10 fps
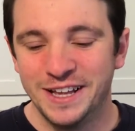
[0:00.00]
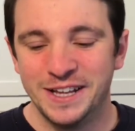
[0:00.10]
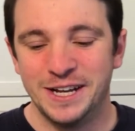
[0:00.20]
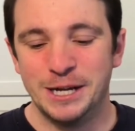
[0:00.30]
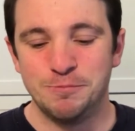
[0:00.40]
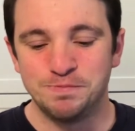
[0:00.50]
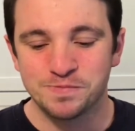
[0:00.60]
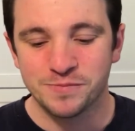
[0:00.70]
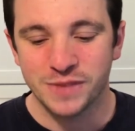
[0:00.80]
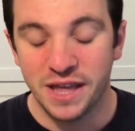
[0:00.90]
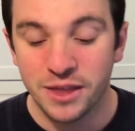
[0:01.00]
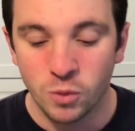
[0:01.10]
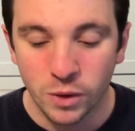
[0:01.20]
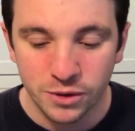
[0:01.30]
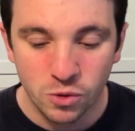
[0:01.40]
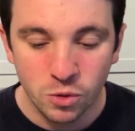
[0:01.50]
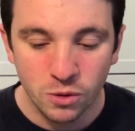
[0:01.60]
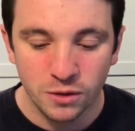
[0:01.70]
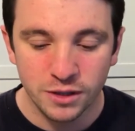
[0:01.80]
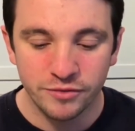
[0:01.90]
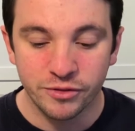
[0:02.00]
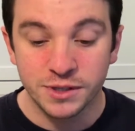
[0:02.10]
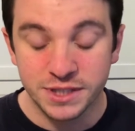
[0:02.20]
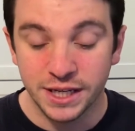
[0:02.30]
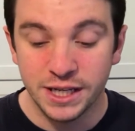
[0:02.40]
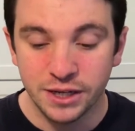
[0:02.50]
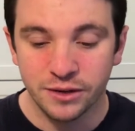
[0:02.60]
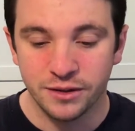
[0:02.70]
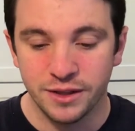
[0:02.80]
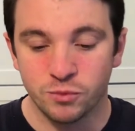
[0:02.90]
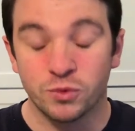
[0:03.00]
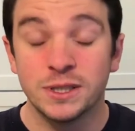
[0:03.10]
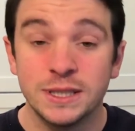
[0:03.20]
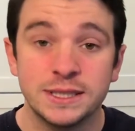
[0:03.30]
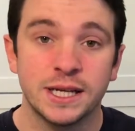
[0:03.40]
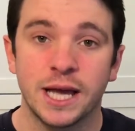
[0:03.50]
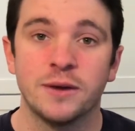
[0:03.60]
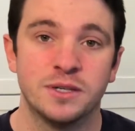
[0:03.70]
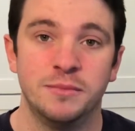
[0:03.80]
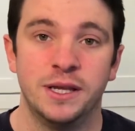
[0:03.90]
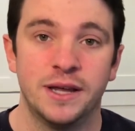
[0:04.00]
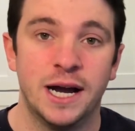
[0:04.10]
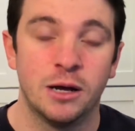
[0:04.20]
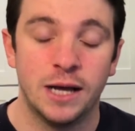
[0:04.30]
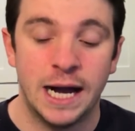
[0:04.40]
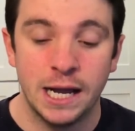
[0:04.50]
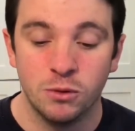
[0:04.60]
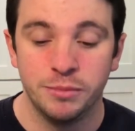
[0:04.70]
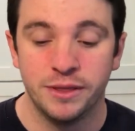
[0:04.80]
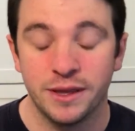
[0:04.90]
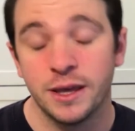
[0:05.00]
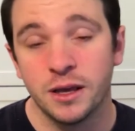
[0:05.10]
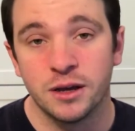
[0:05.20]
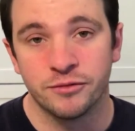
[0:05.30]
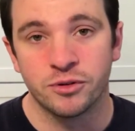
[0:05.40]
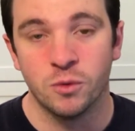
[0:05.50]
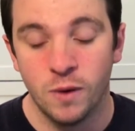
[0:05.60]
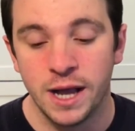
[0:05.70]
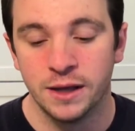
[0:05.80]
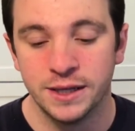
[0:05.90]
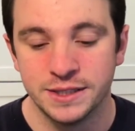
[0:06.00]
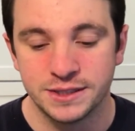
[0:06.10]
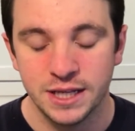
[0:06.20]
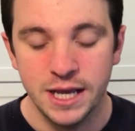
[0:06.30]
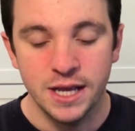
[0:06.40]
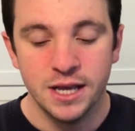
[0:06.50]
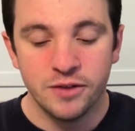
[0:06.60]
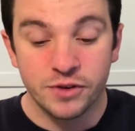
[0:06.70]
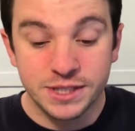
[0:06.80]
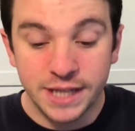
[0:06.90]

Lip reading: And then one cool verse in here that really stuck out to me that I will be thinking on for a while is verse